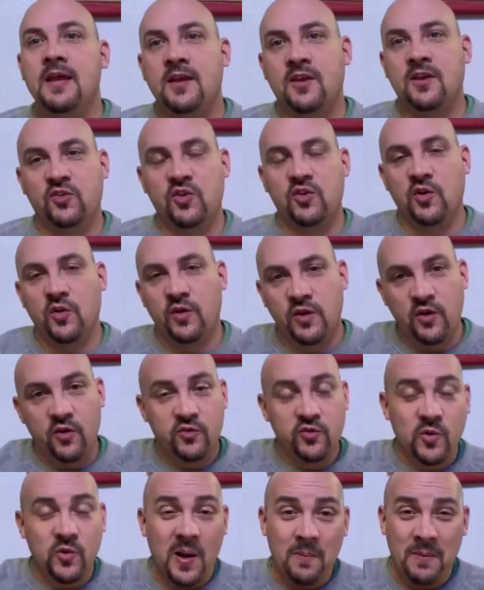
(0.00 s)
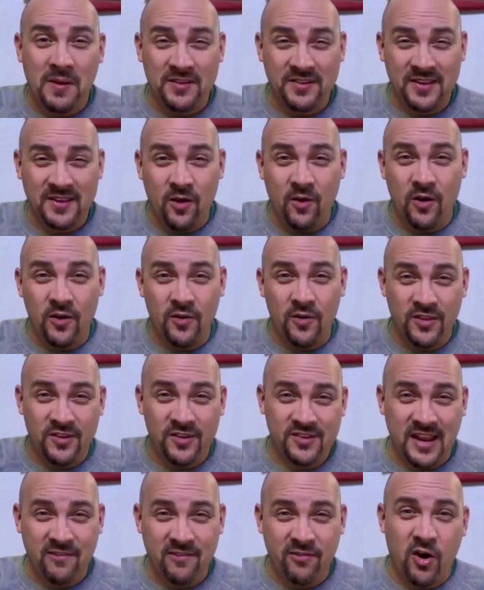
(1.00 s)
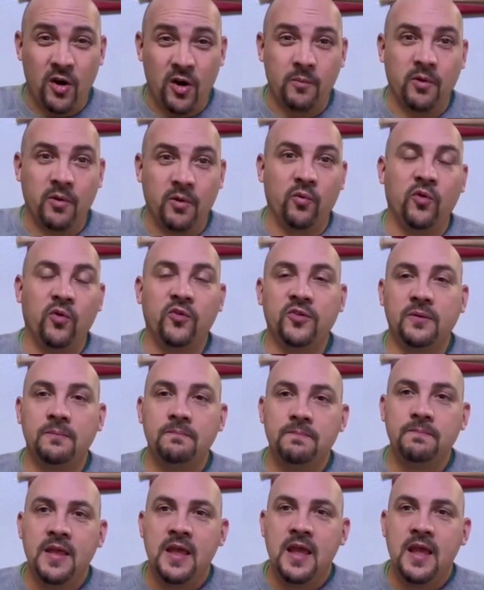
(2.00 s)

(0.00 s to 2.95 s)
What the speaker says: Because you can only go 12 months out under the safe harbor rules.